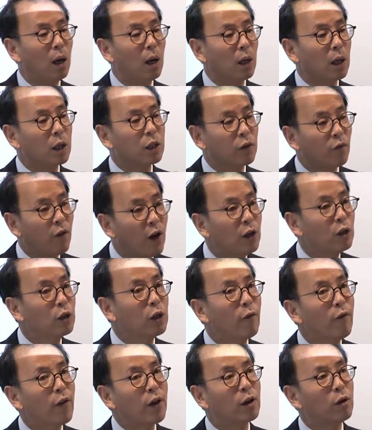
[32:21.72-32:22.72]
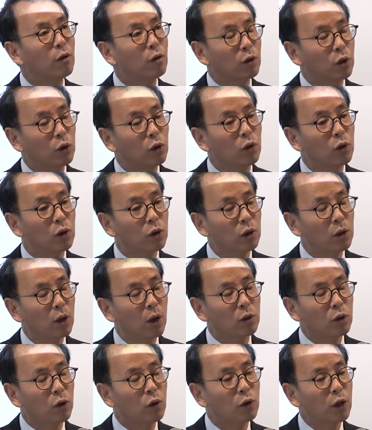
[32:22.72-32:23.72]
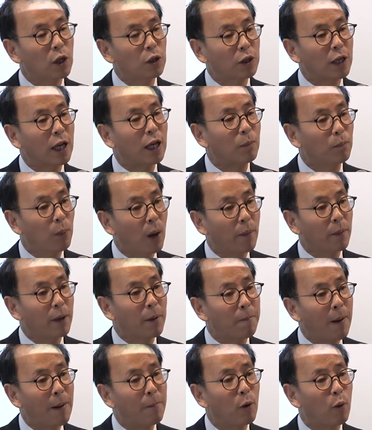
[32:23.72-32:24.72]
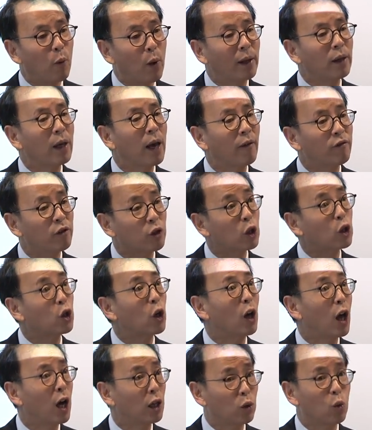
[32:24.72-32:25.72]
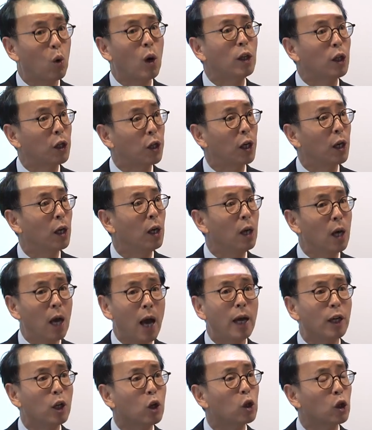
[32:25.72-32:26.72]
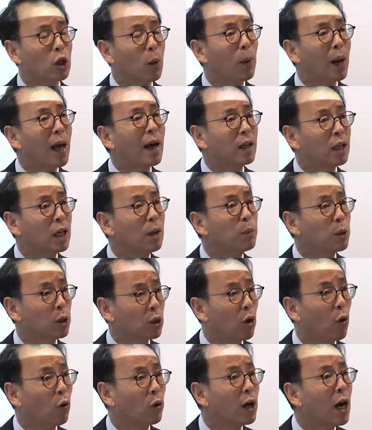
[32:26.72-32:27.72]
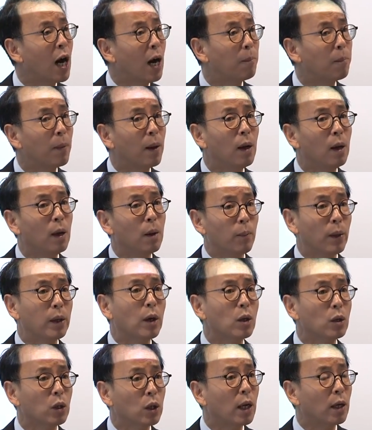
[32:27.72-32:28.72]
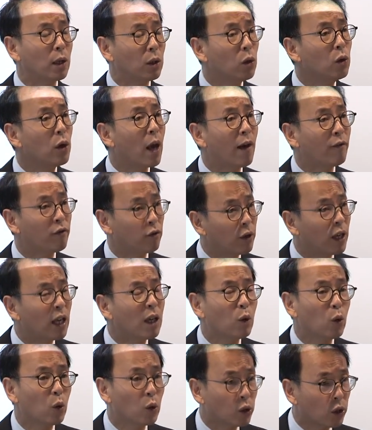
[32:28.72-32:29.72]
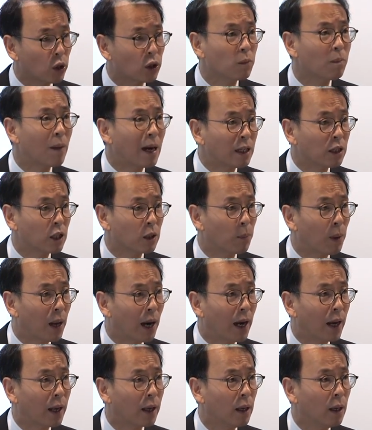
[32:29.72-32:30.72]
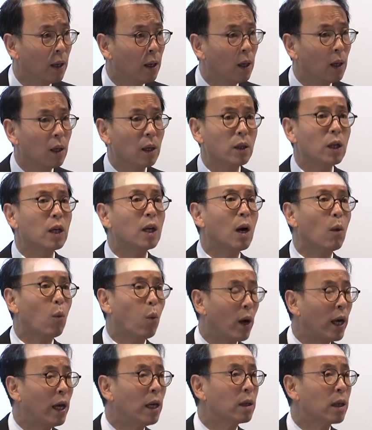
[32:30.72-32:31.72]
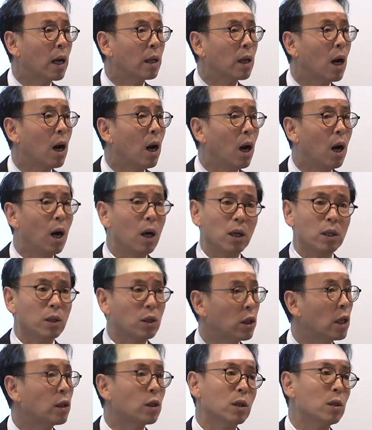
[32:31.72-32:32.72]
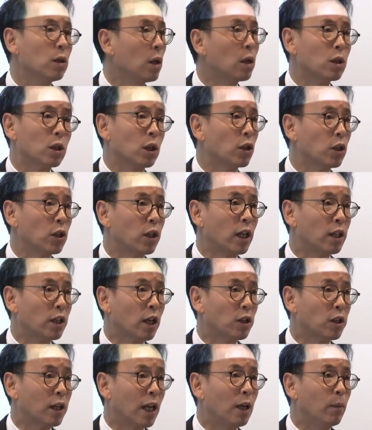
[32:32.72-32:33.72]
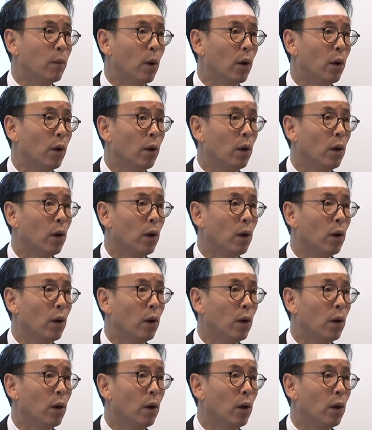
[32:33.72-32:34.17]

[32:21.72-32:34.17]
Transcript: it's very difficult to sustain property bubble when you have such a large quantity. And your supply keeps going up. Because then you have to increase your money supply in a way that is just not sustainable.